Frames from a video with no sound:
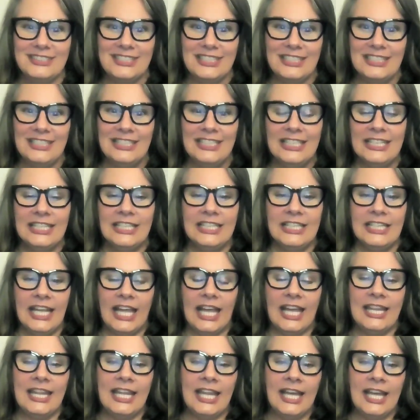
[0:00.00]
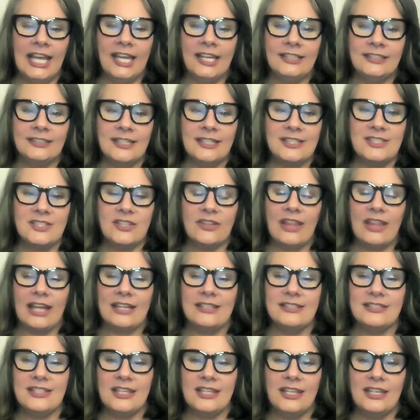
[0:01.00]
and then so
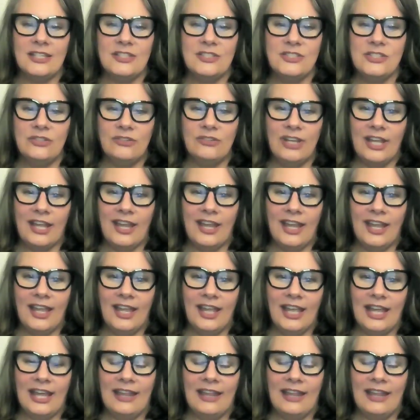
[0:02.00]
that's the 2-day,